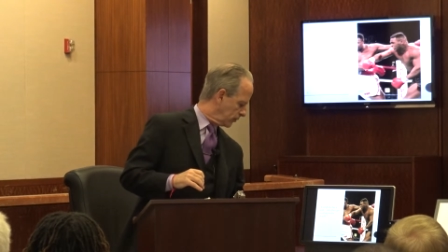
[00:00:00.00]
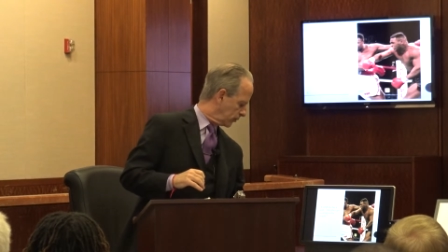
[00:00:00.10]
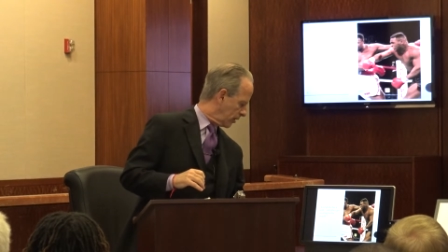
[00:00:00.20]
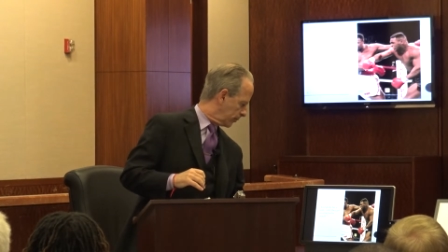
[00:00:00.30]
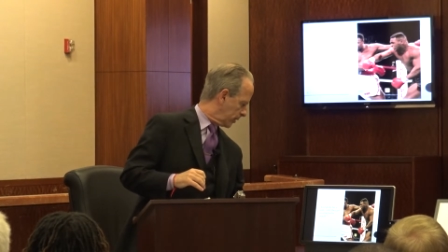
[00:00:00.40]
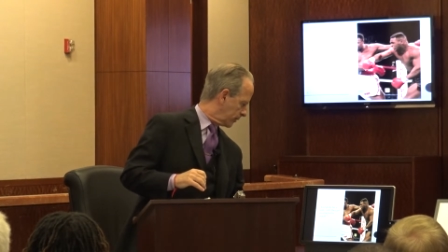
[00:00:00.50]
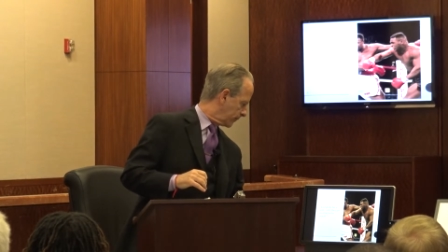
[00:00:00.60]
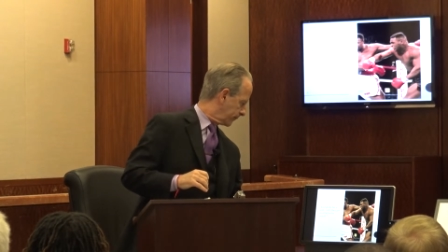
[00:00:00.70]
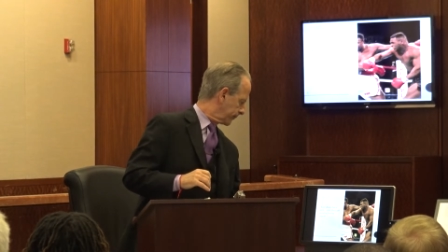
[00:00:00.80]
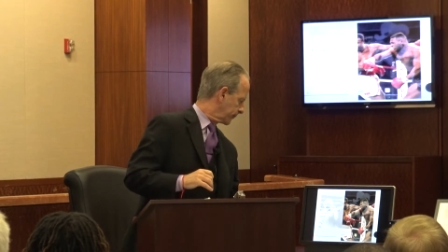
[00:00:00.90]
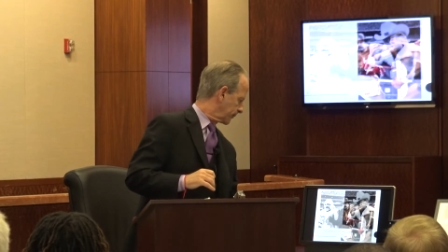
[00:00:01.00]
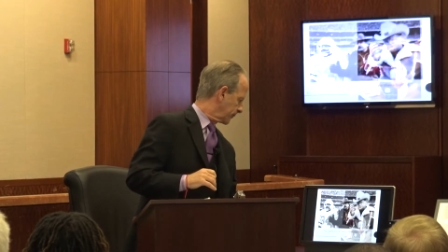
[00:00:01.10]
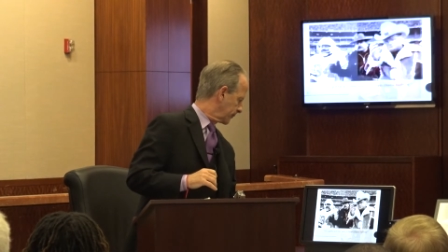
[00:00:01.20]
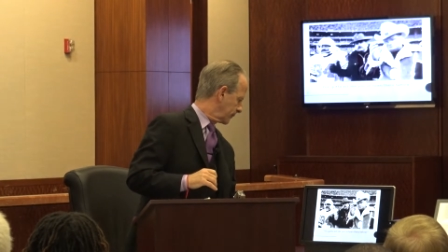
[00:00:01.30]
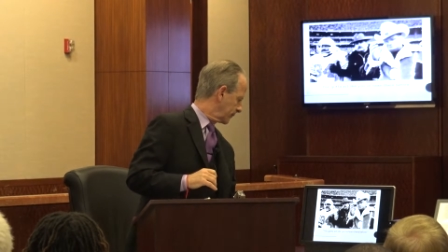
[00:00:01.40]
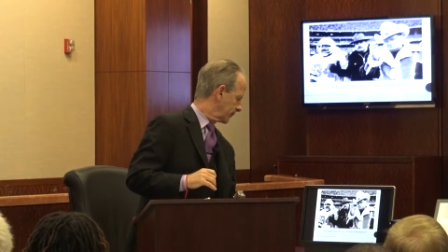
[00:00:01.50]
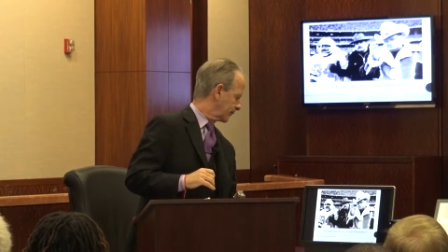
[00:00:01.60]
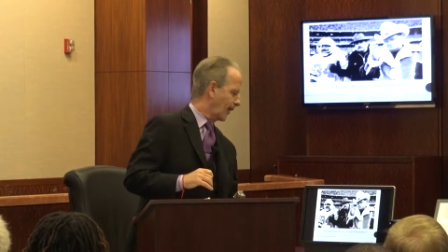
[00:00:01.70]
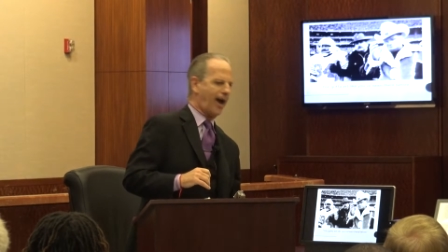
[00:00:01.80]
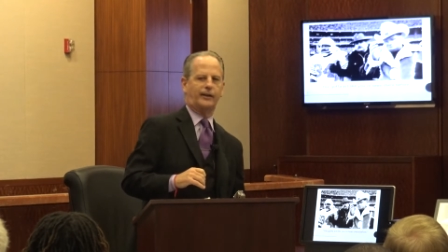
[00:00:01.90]
and gentlemen,
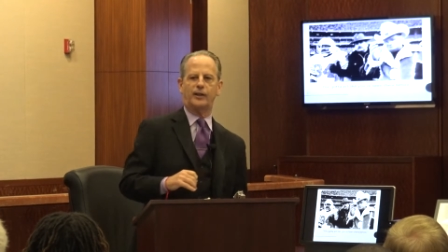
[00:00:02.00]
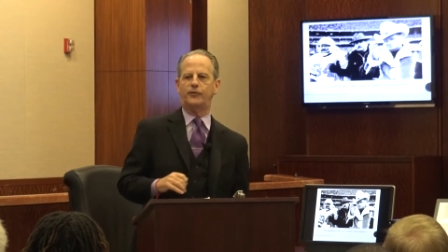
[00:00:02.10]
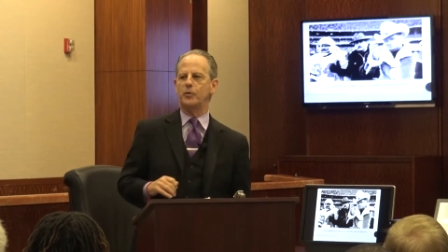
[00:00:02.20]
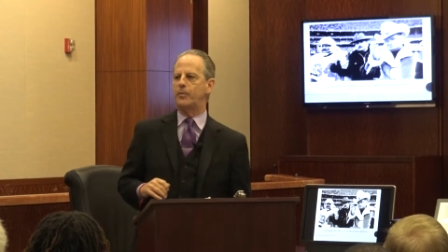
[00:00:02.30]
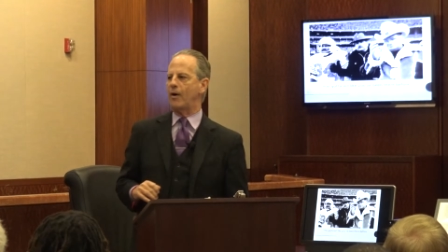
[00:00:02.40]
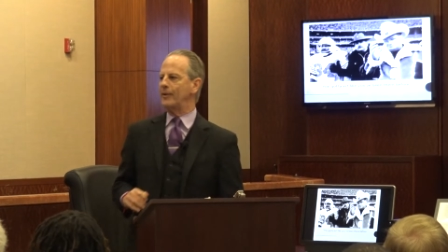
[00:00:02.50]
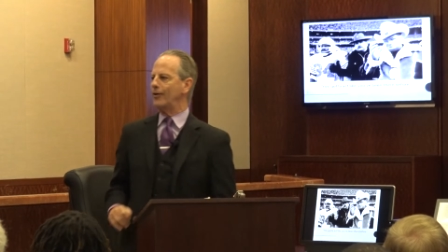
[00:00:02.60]
I give you Bum and